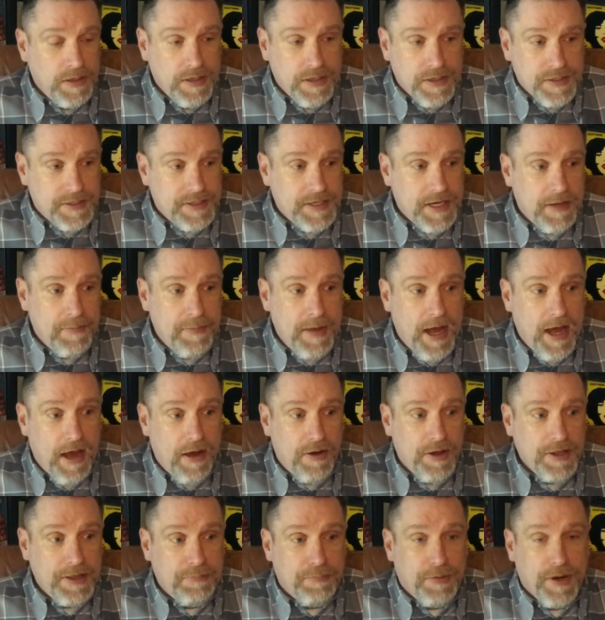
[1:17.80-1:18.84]

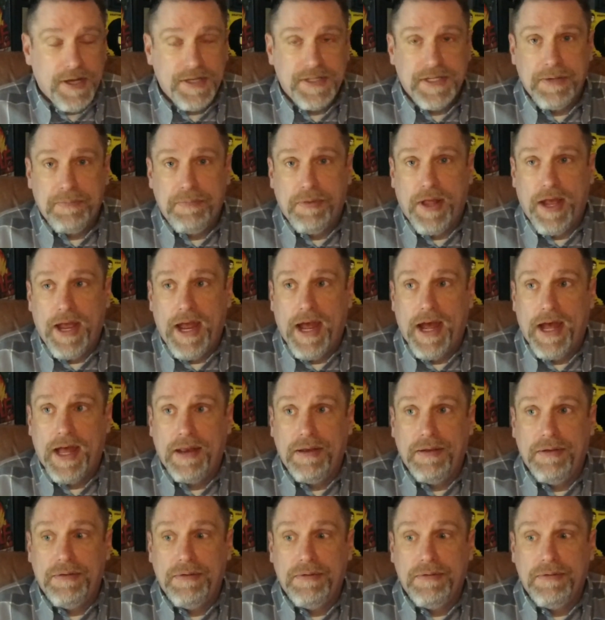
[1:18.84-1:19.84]
somehow at the pressing plant,